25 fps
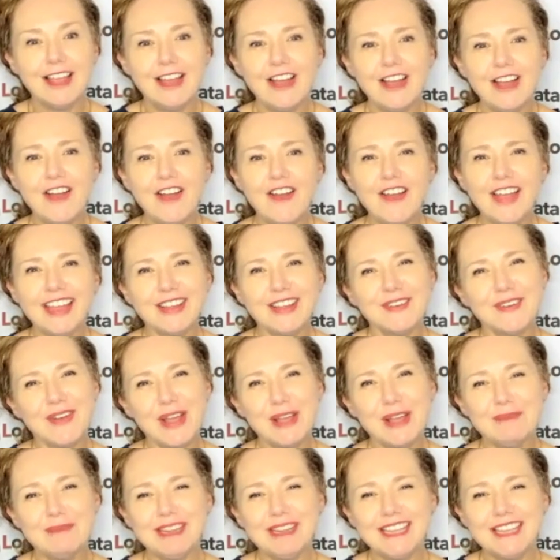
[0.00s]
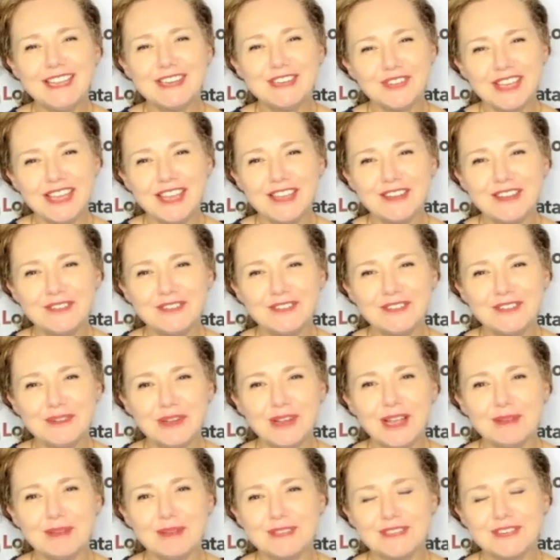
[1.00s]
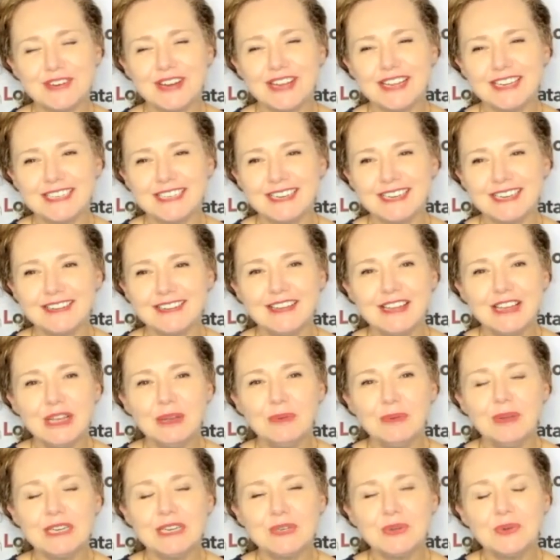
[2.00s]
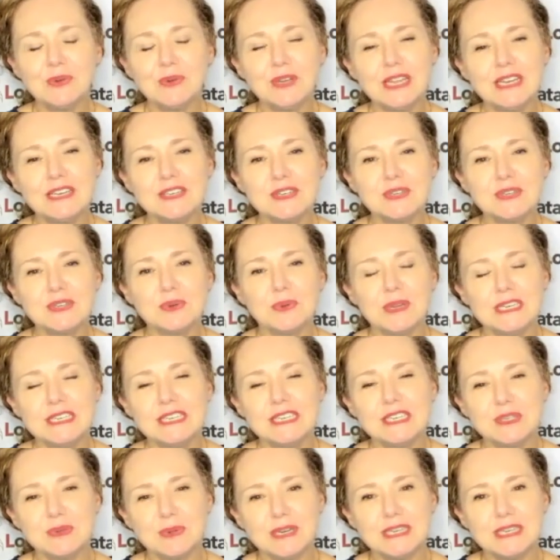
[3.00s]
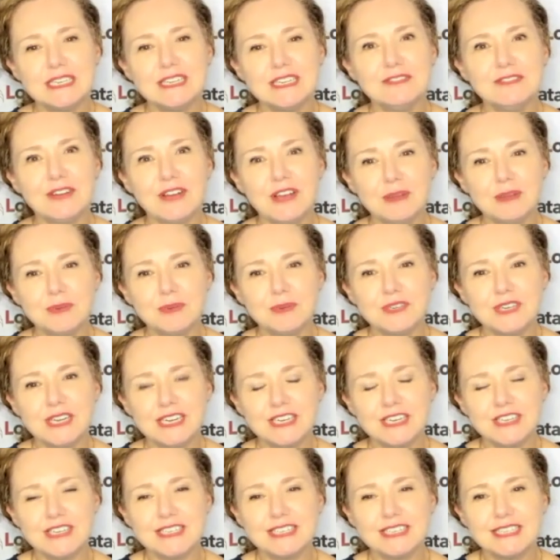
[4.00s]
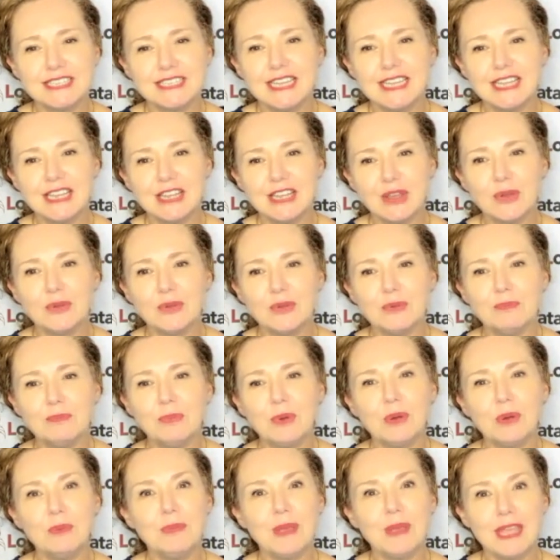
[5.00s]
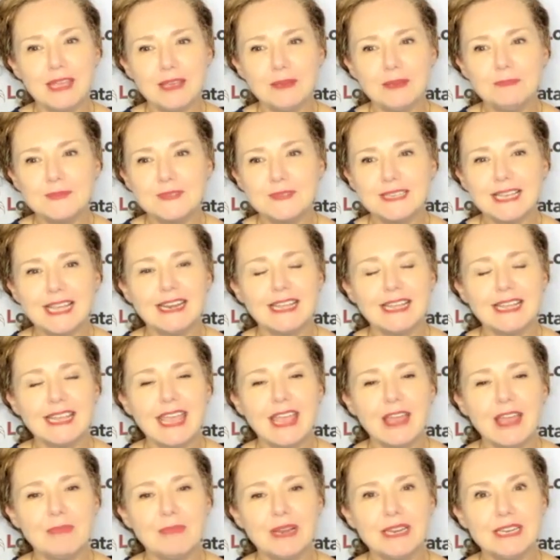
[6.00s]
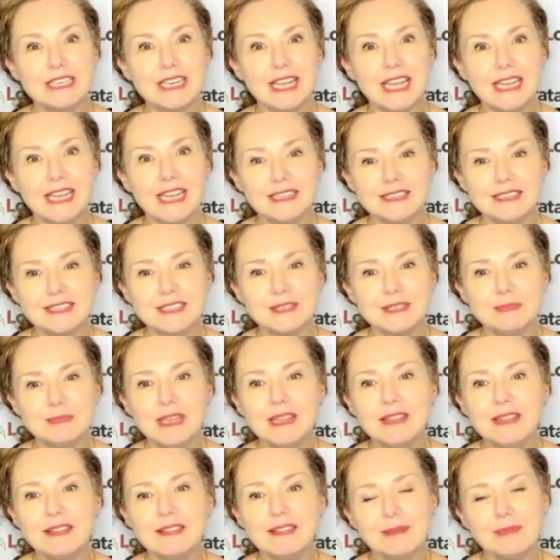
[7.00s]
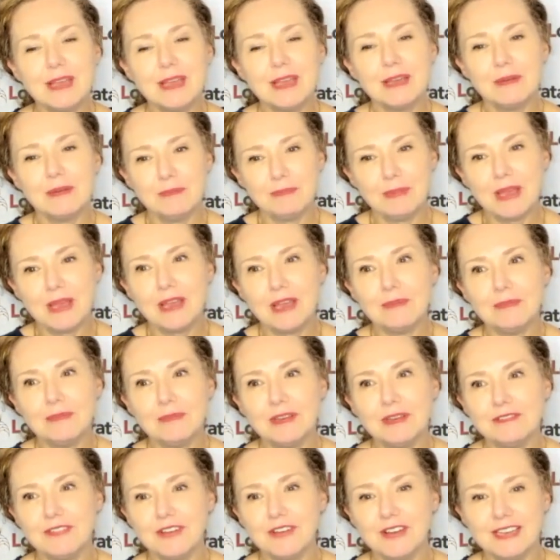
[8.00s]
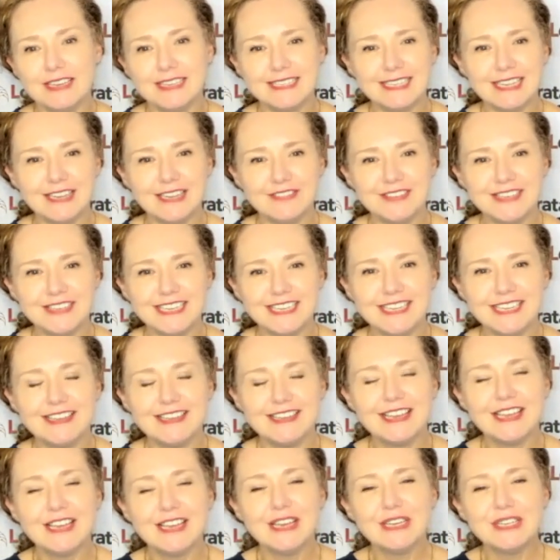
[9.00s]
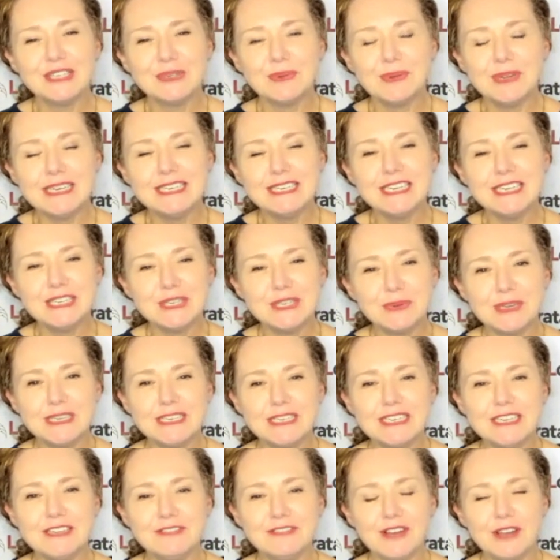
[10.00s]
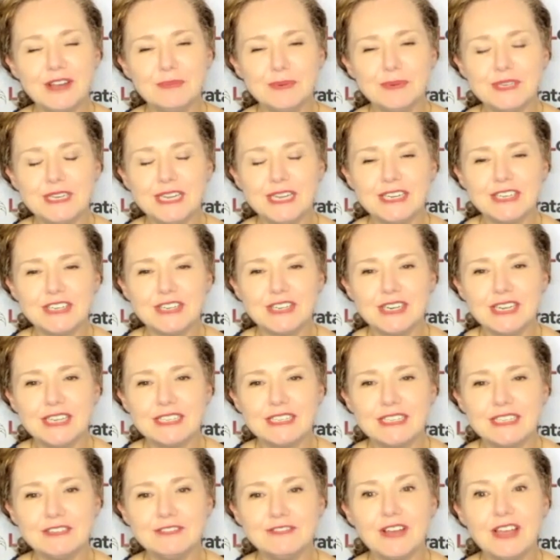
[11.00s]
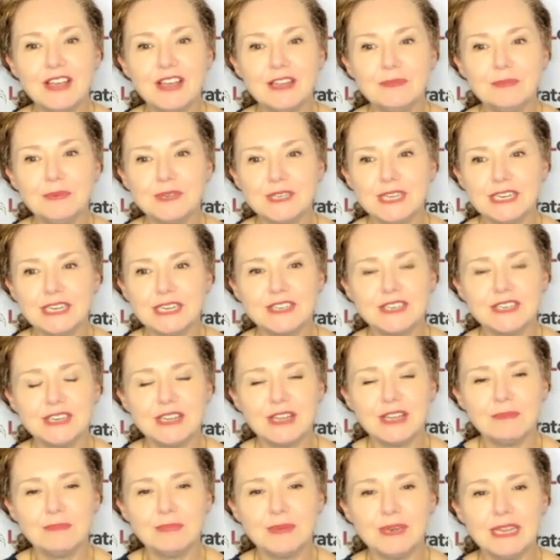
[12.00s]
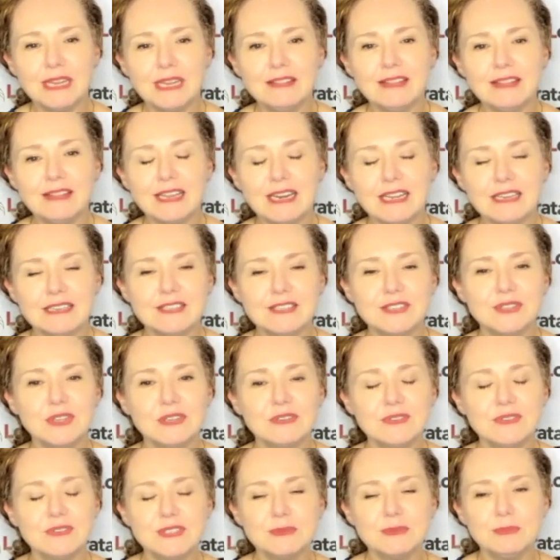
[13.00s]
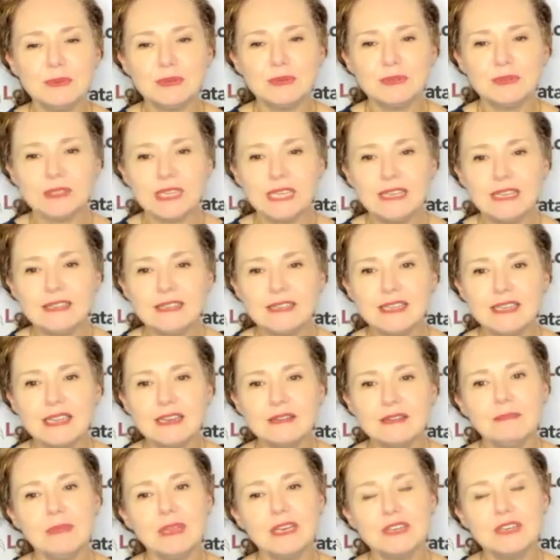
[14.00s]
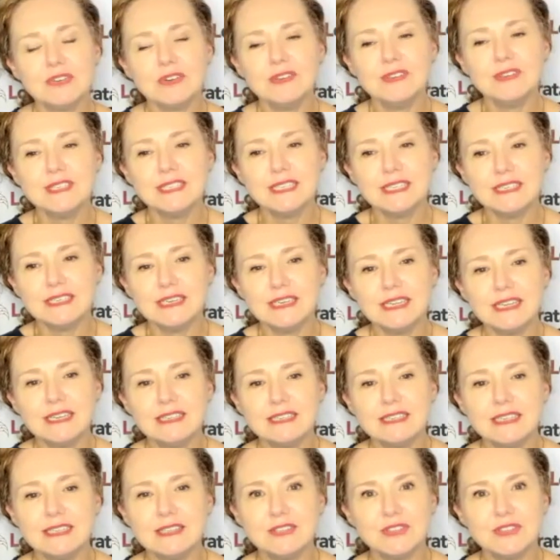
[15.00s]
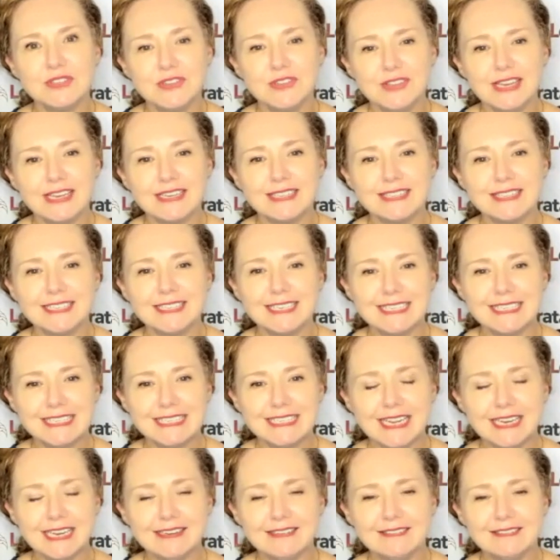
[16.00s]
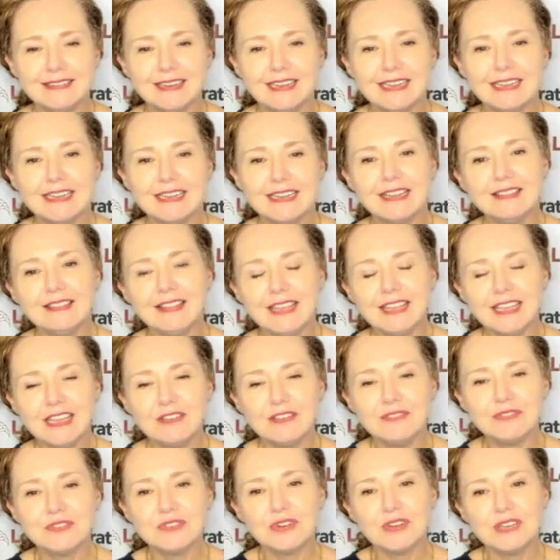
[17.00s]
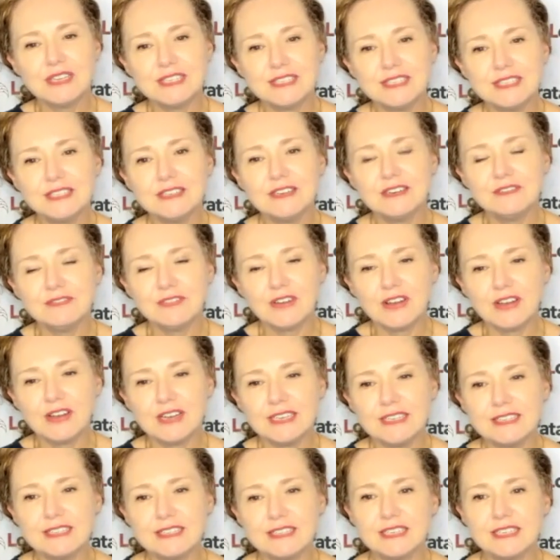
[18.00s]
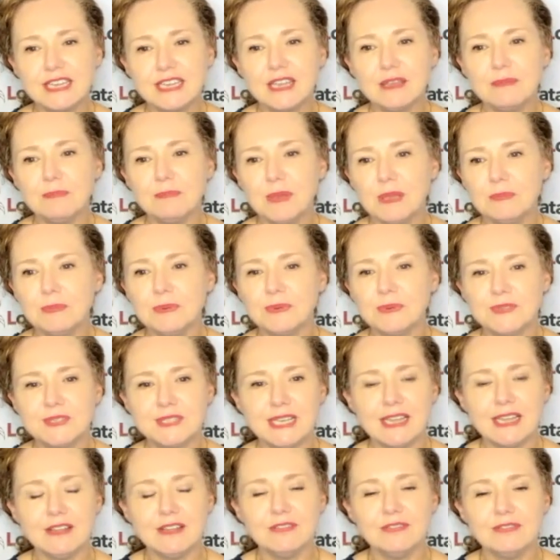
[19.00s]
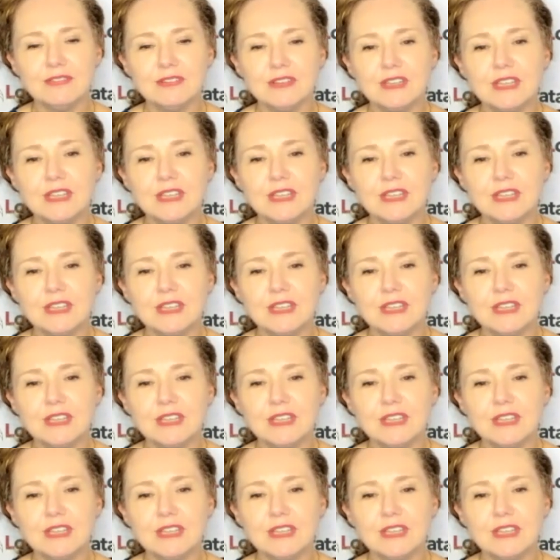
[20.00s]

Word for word: Hi, I'm Nikki Jovicic from Lookup Strata. We're talking to 2020 Fire Protection CEO Bob Epps and Account Manager Haydn Smith about apartment fire safety. 2020 Fire Protection is a fire protection company that has serviced buildings in Metro Sydney since 2010. They give trusted advice to keep people safe.